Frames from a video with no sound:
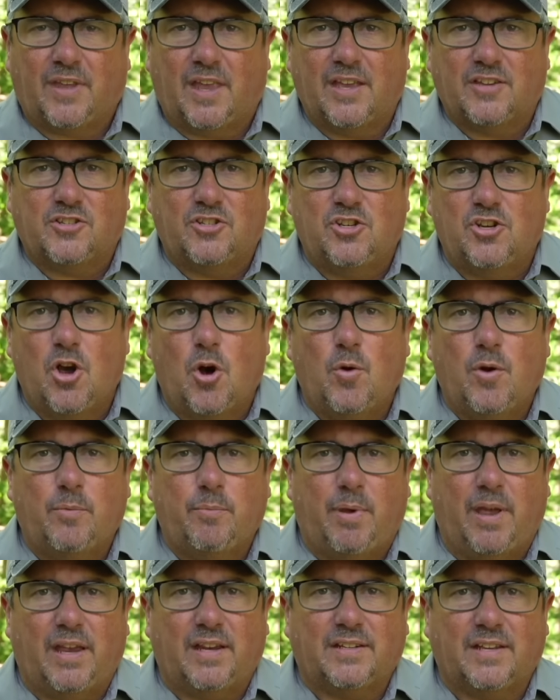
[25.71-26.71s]
has no
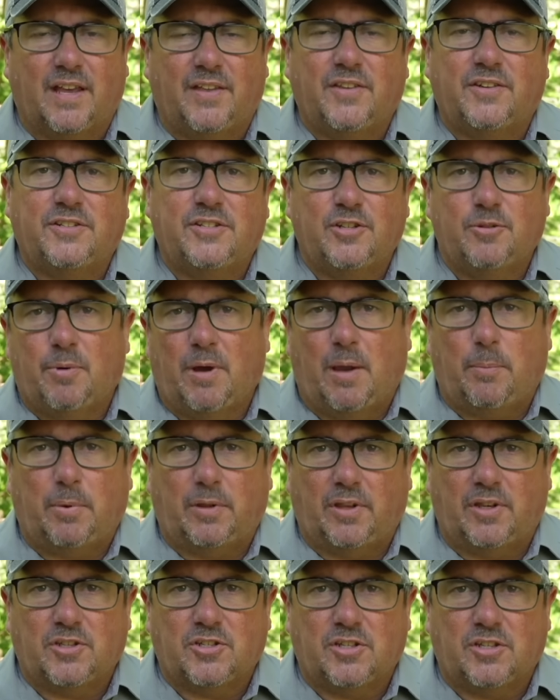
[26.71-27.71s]
impact on the deer
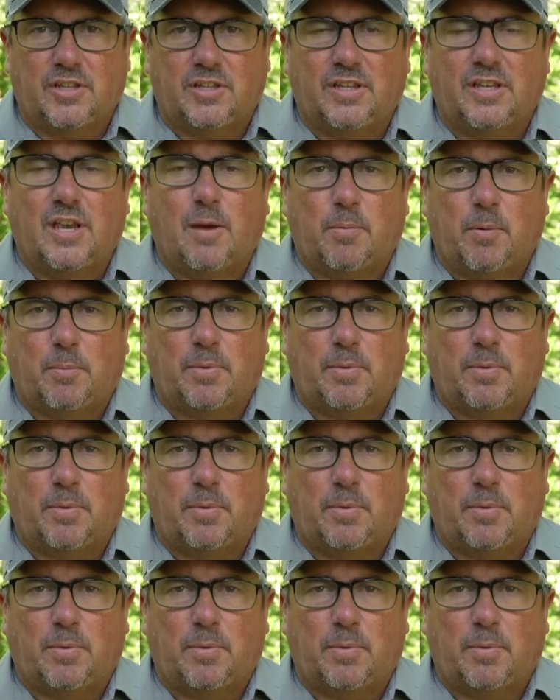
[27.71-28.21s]
population in the Upper